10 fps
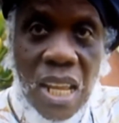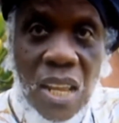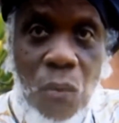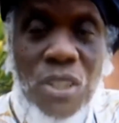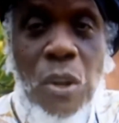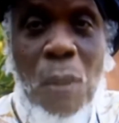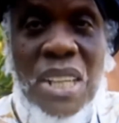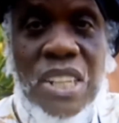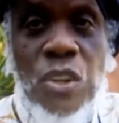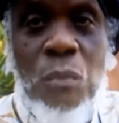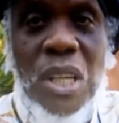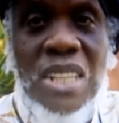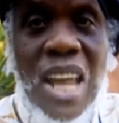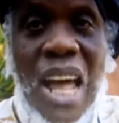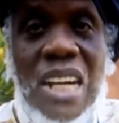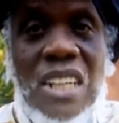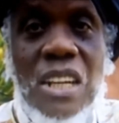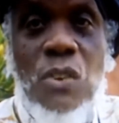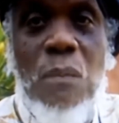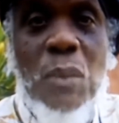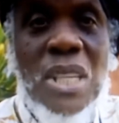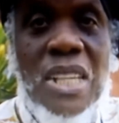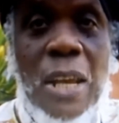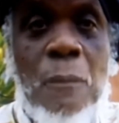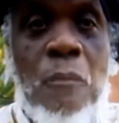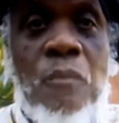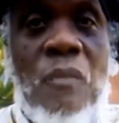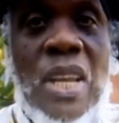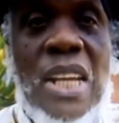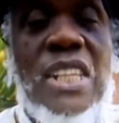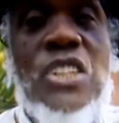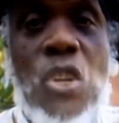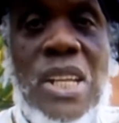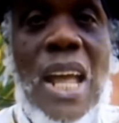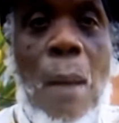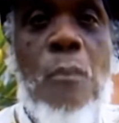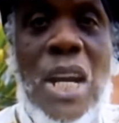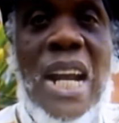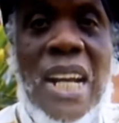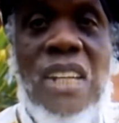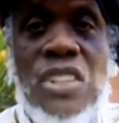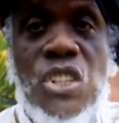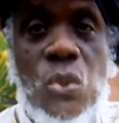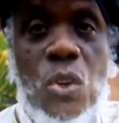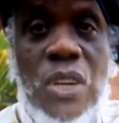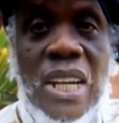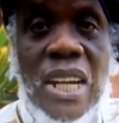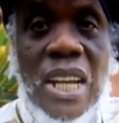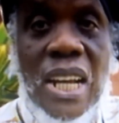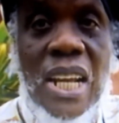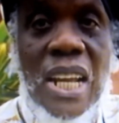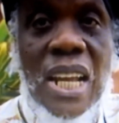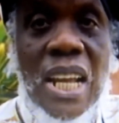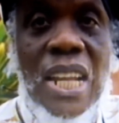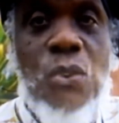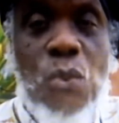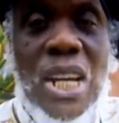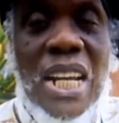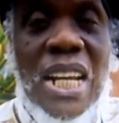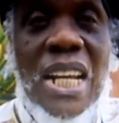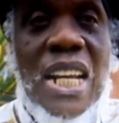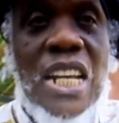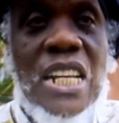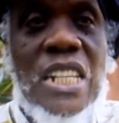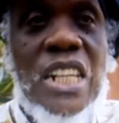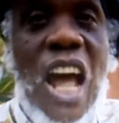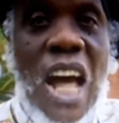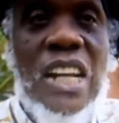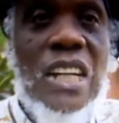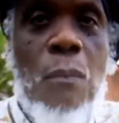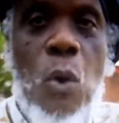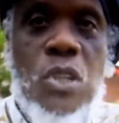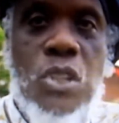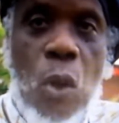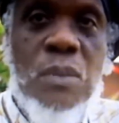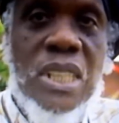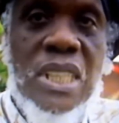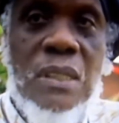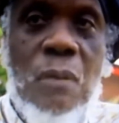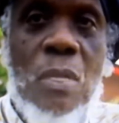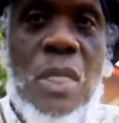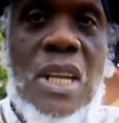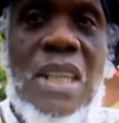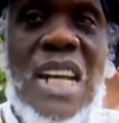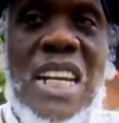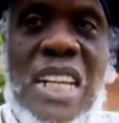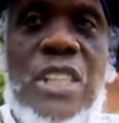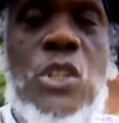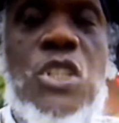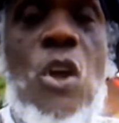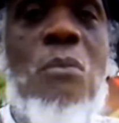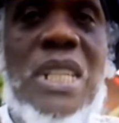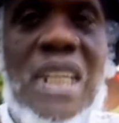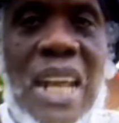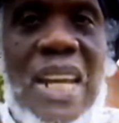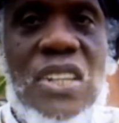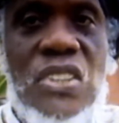When somebody says something is an allegory, it means that it is just like a Brother Nancy story. It's really talking about something that leads to something else.